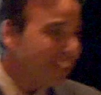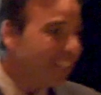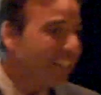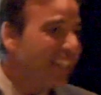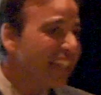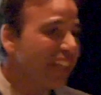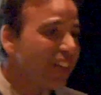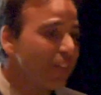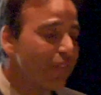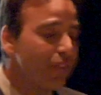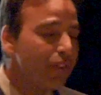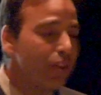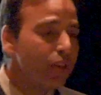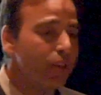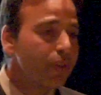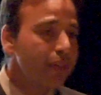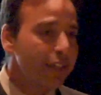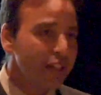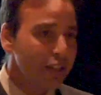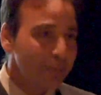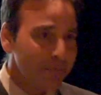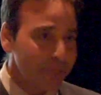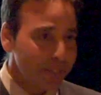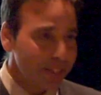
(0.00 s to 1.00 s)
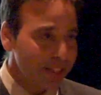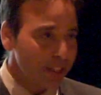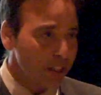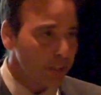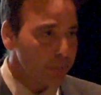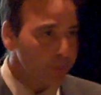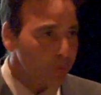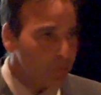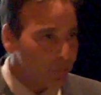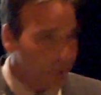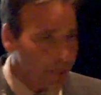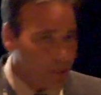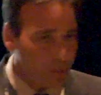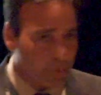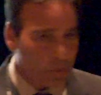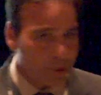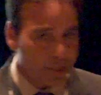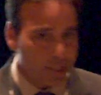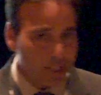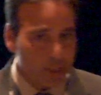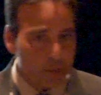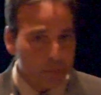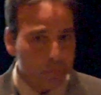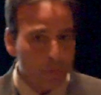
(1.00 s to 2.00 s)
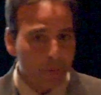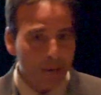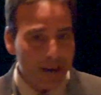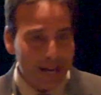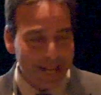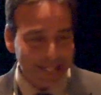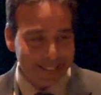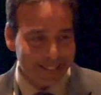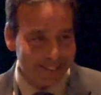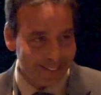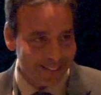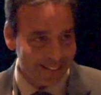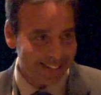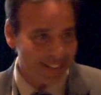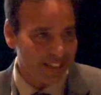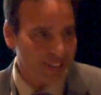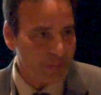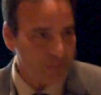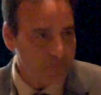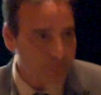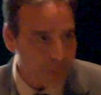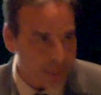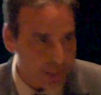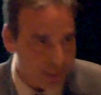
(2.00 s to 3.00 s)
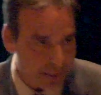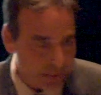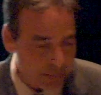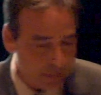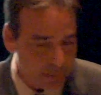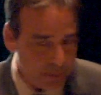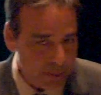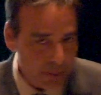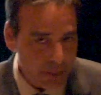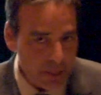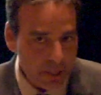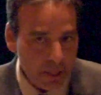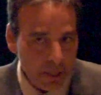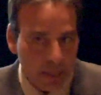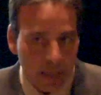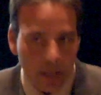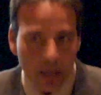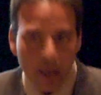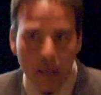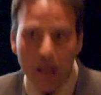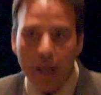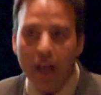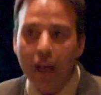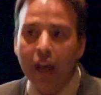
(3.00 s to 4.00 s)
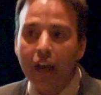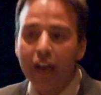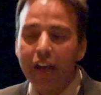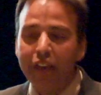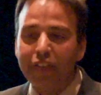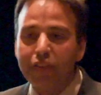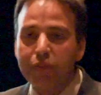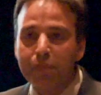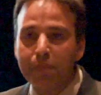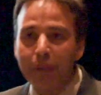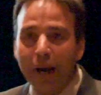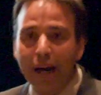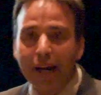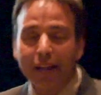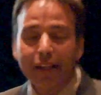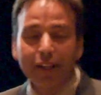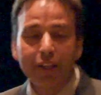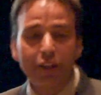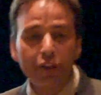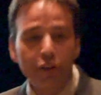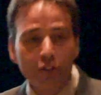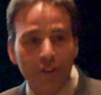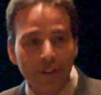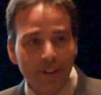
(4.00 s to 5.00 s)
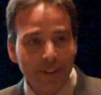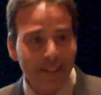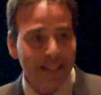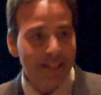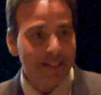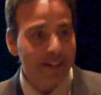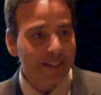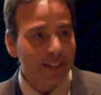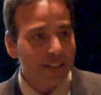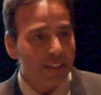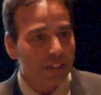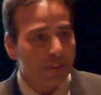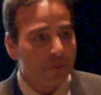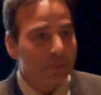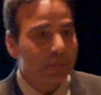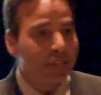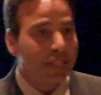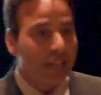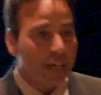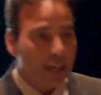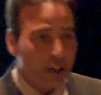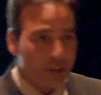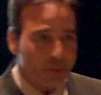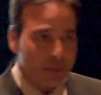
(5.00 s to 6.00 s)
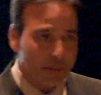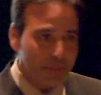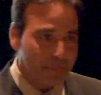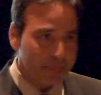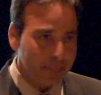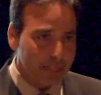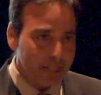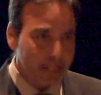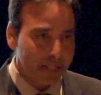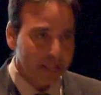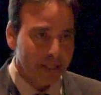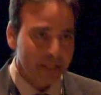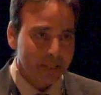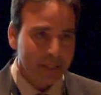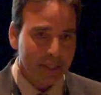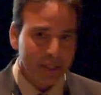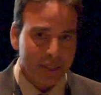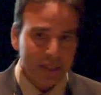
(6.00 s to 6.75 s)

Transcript: to give you some examples, and we're going to practice in a minute. If my stress system tells me